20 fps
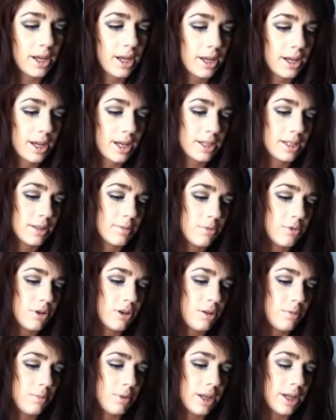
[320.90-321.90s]
I guess the more
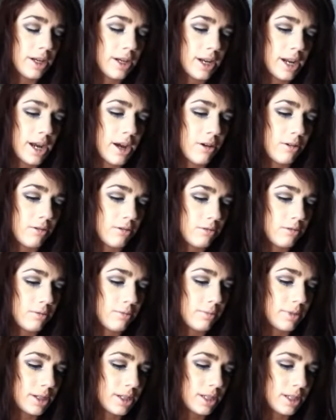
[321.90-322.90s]
you blend it out, oh, I'm
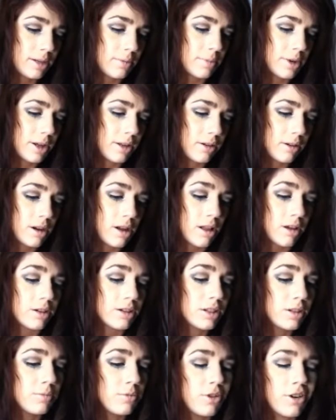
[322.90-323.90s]
mixing in my other colors,
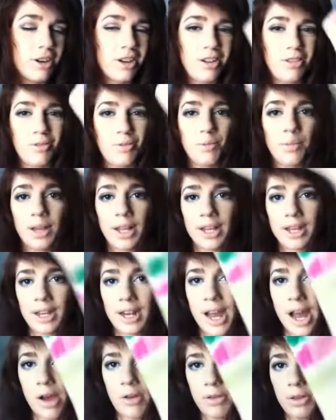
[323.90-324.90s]
the more you blend it
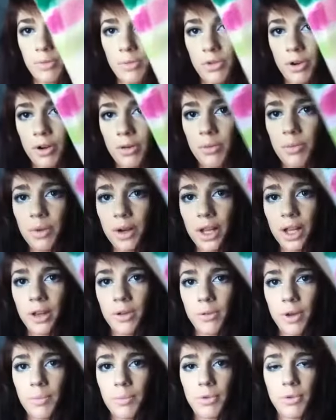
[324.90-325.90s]
out, the more it would probably
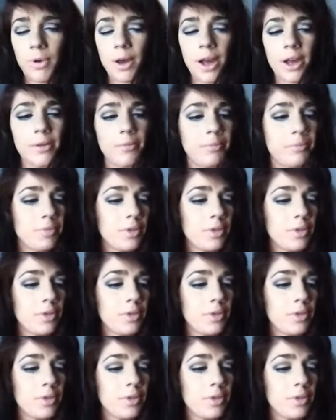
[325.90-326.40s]
wipe away.